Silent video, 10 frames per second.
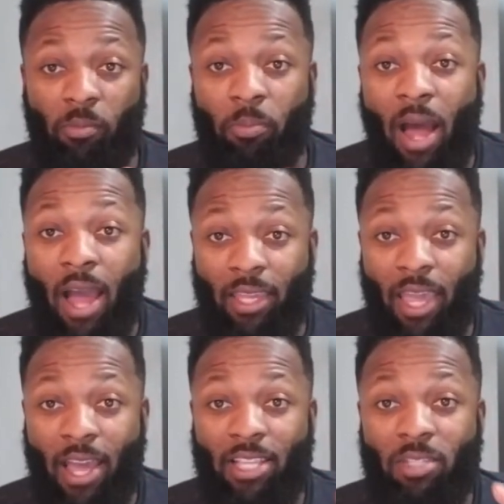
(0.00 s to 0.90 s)

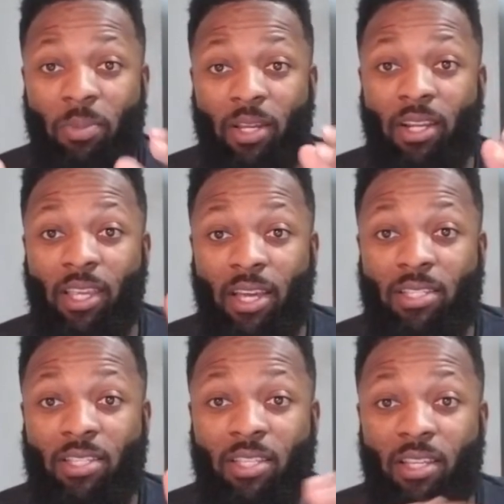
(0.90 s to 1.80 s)
podcast, being a
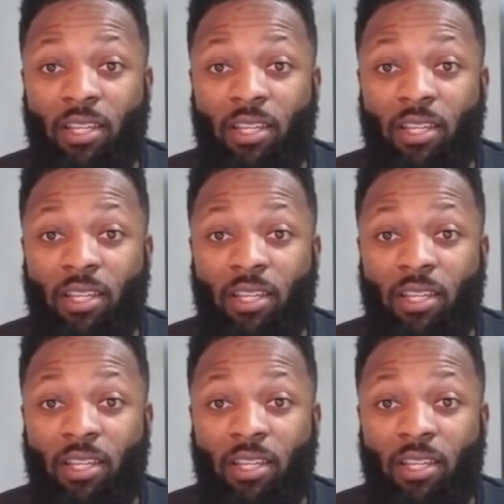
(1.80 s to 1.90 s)
guest,